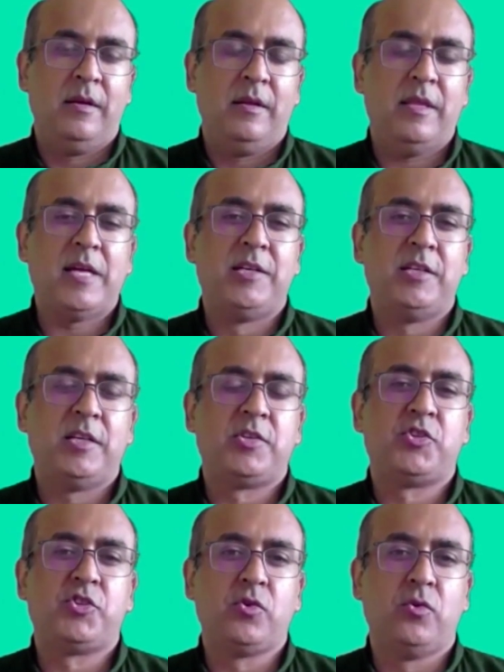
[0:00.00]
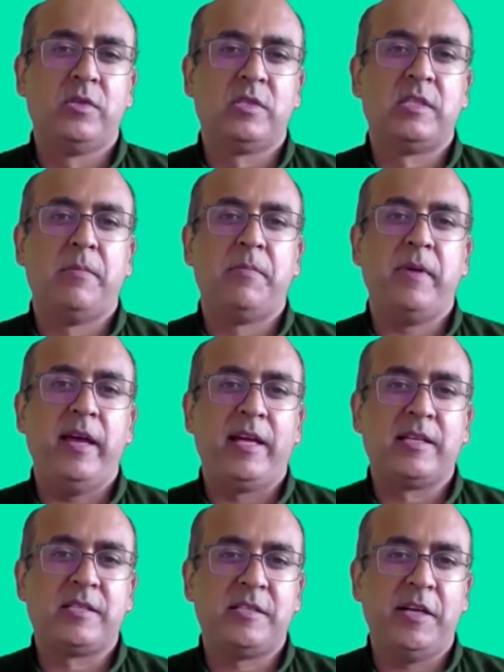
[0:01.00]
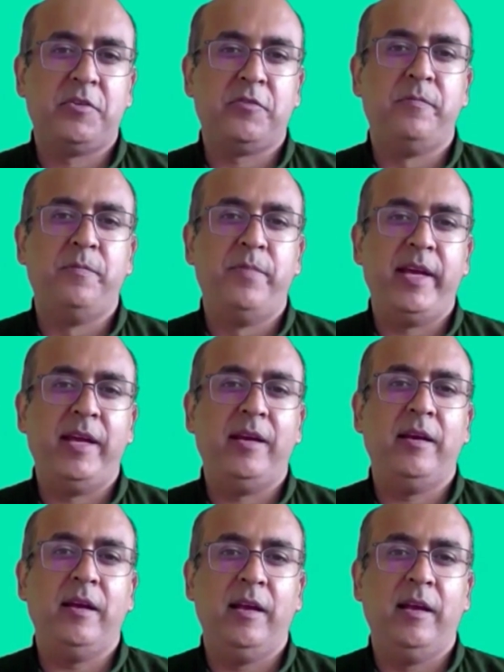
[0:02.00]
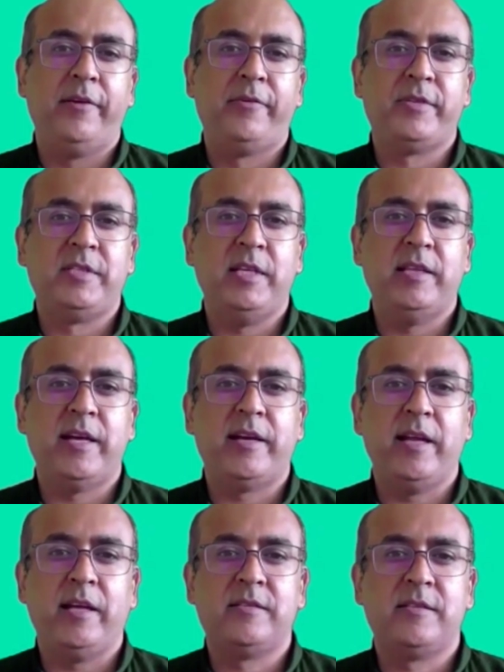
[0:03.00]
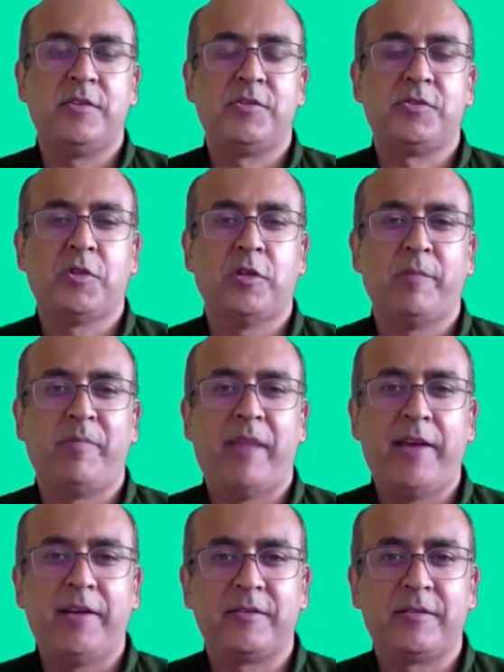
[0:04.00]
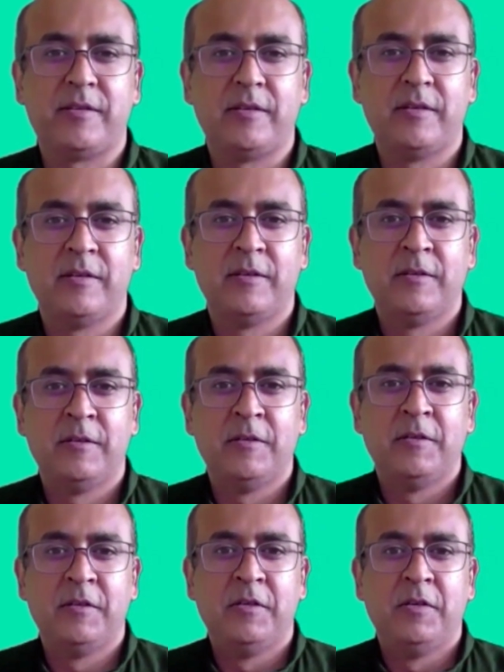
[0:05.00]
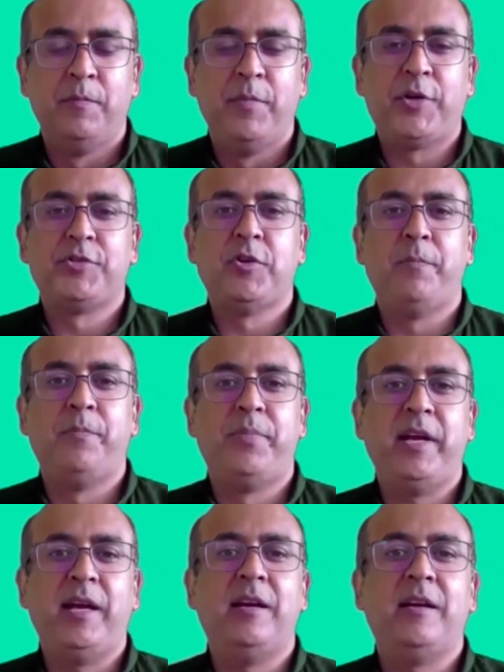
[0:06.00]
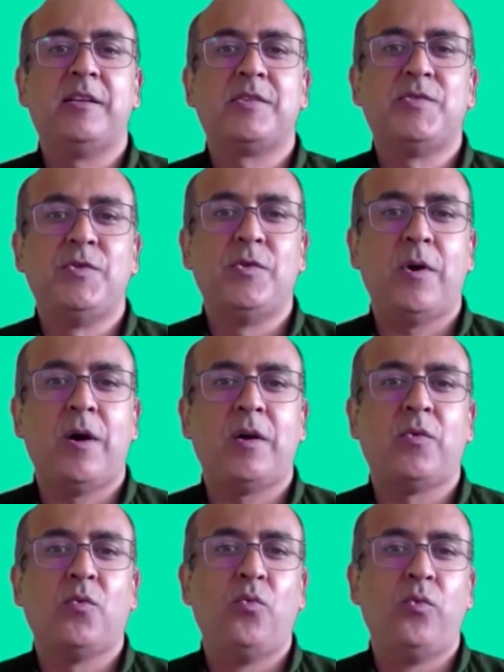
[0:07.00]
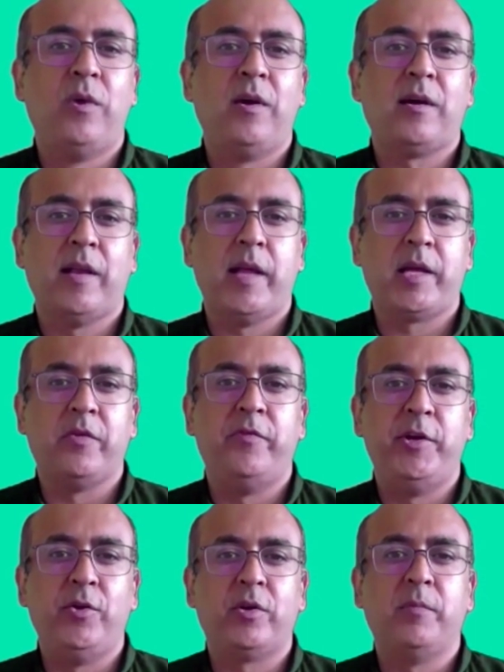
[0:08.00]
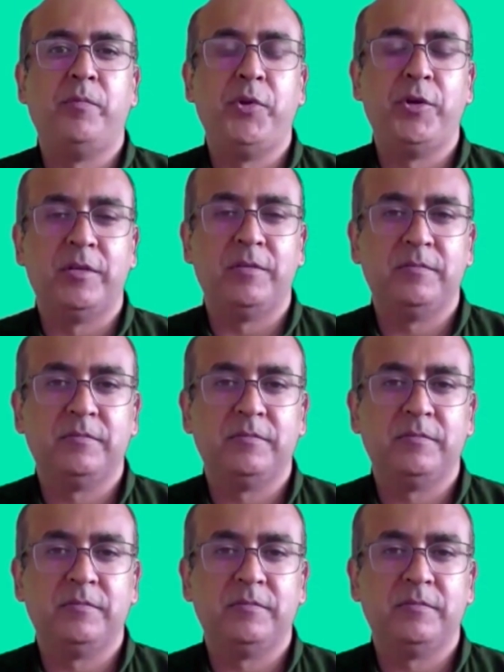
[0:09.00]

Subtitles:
That just shows the extent of brain illiteracy that exists on the planet. Because your brain does not work like a video computer